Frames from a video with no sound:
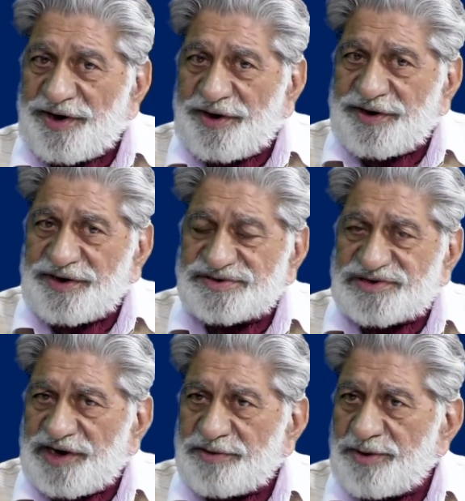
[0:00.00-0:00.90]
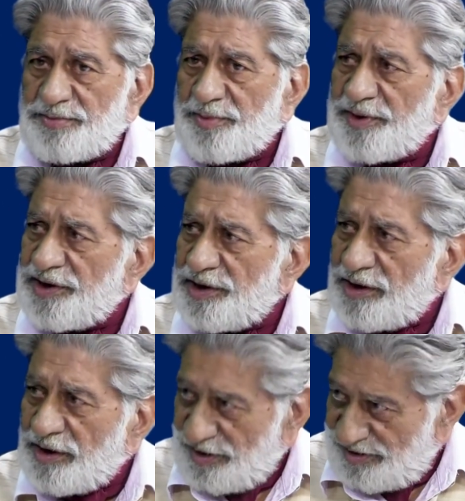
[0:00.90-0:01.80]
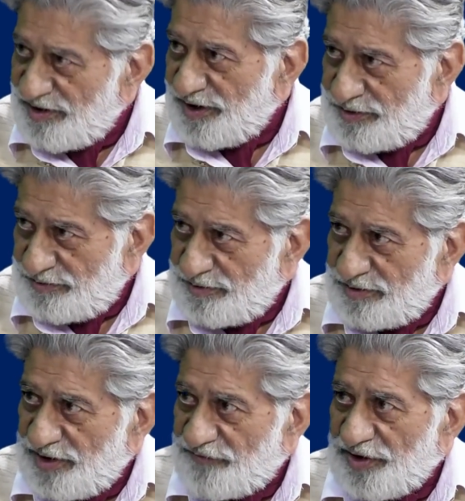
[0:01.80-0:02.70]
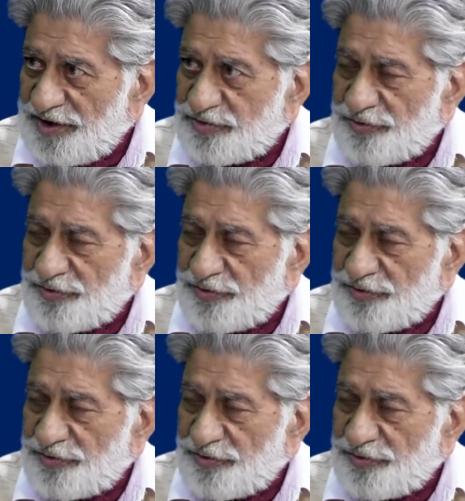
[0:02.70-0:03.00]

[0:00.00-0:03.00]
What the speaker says: ratings like BBB, like they've done it